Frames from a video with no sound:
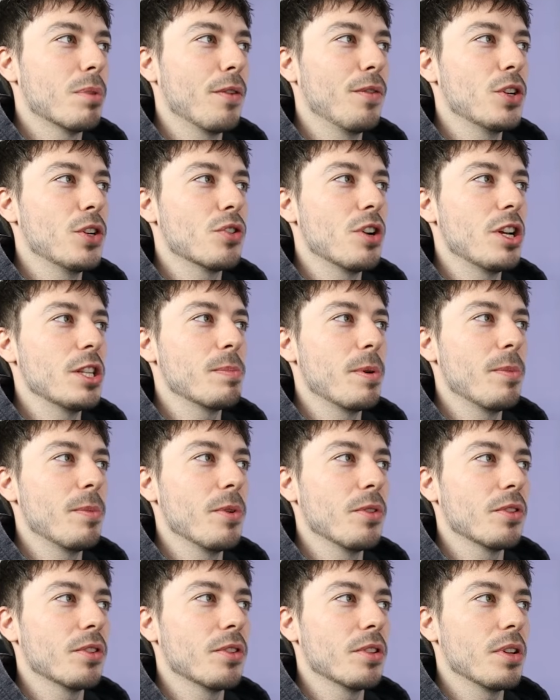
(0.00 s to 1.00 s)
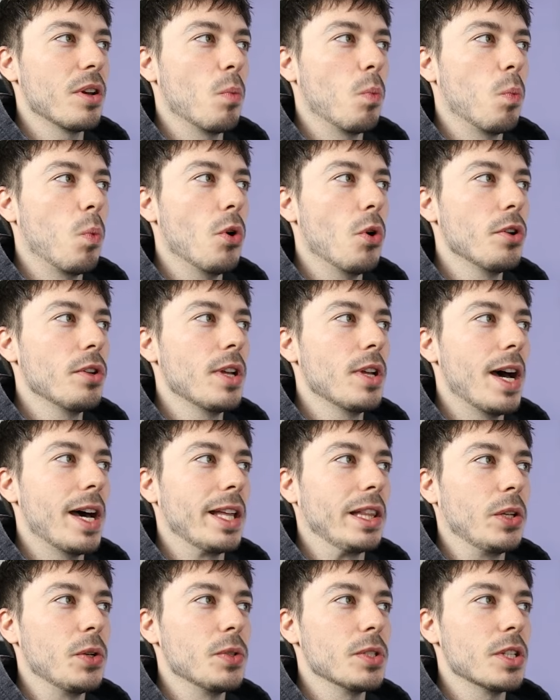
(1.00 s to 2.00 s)
Profit trades per month
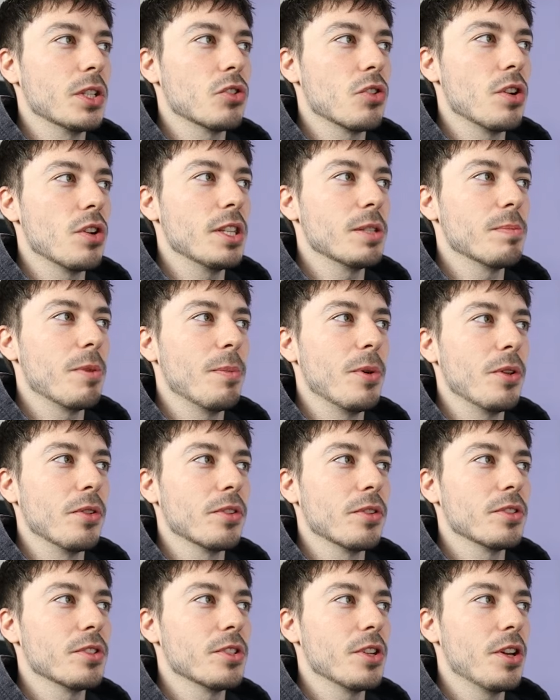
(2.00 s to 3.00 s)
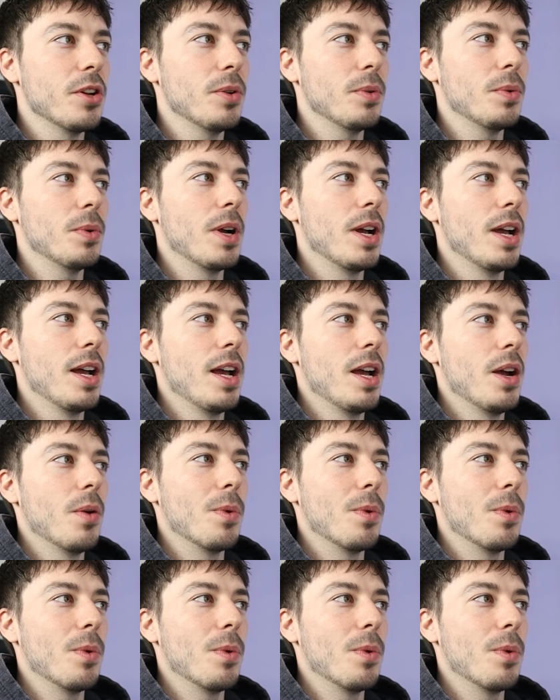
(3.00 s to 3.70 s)
1 and losing trades per month 2,